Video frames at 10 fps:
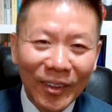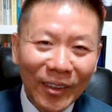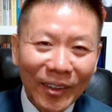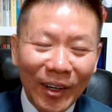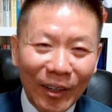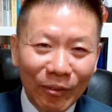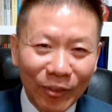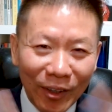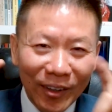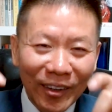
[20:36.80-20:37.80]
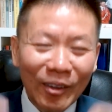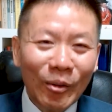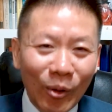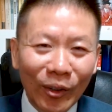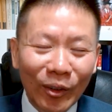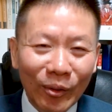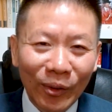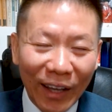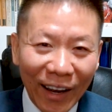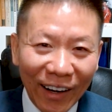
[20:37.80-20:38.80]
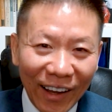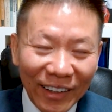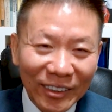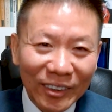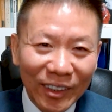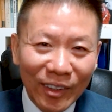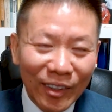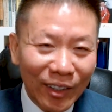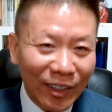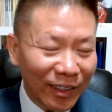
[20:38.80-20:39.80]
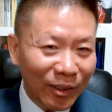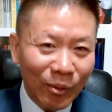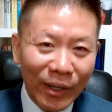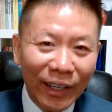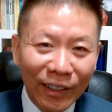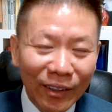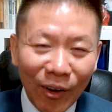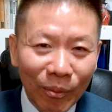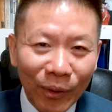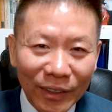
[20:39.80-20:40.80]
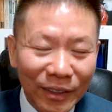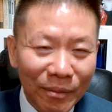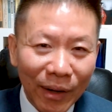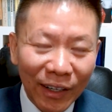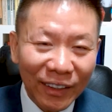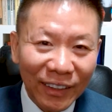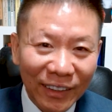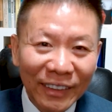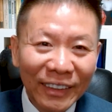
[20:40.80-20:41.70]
kind of quote unquote allies in the greedy corporate America.